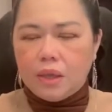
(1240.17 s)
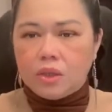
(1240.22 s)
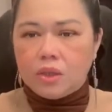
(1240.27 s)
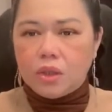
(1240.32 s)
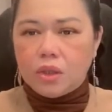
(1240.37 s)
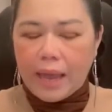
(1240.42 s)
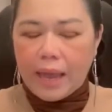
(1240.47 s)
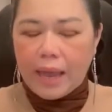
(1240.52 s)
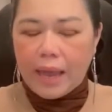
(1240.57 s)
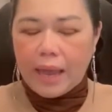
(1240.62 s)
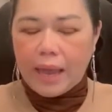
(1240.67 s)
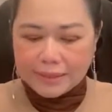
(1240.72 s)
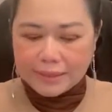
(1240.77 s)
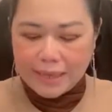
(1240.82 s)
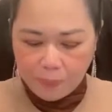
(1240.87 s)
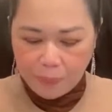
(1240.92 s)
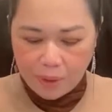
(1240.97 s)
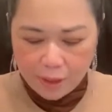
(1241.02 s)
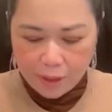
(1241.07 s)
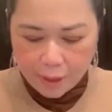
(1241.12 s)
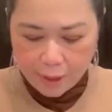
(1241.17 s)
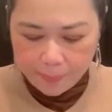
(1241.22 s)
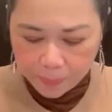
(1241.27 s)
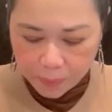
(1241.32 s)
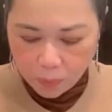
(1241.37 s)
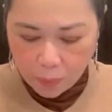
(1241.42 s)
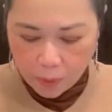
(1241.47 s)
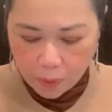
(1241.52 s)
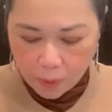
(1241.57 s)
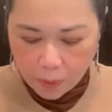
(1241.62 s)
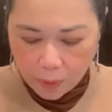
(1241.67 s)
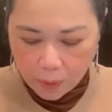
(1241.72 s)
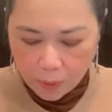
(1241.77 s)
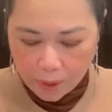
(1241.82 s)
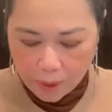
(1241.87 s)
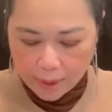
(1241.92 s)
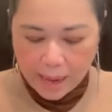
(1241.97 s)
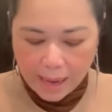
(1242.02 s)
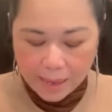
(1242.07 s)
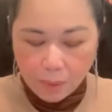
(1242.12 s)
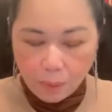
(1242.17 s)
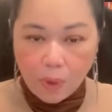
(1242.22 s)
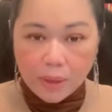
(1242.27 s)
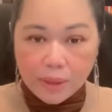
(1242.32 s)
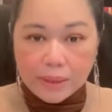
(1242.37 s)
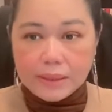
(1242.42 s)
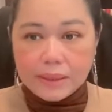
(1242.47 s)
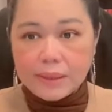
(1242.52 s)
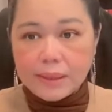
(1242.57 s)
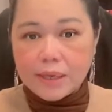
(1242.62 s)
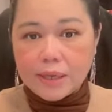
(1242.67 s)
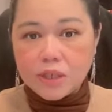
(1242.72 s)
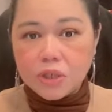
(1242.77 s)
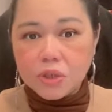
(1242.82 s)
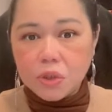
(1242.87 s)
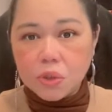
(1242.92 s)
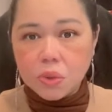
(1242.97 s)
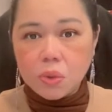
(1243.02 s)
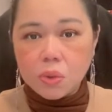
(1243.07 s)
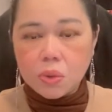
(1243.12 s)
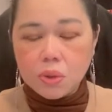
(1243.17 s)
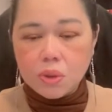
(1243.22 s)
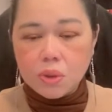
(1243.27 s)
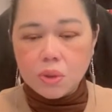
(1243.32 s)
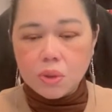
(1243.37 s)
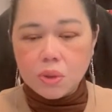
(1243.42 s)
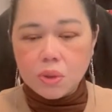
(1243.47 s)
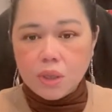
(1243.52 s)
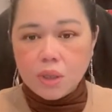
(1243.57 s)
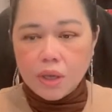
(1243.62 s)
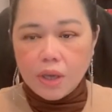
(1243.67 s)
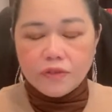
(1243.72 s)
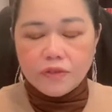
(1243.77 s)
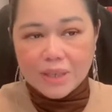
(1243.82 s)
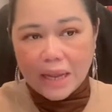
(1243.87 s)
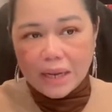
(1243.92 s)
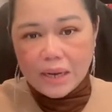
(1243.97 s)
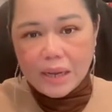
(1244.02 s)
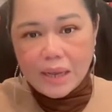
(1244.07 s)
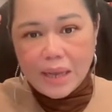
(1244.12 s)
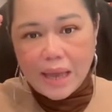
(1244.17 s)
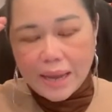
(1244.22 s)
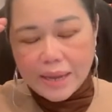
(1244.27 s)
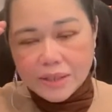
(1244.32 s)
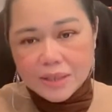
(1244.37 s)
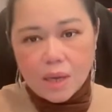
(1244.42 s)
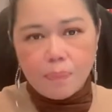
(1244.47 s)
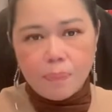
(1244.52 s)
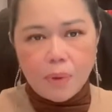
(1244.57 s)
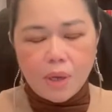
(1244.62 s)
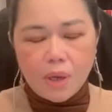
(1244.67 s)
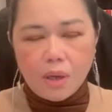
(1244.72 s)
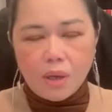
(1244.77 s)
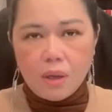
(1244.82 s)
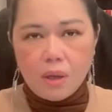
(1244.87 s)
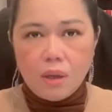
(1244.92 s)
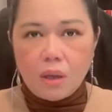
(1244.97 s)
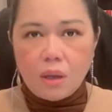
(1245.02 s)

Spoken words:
Example, when I want international school, if suddenly I just appear,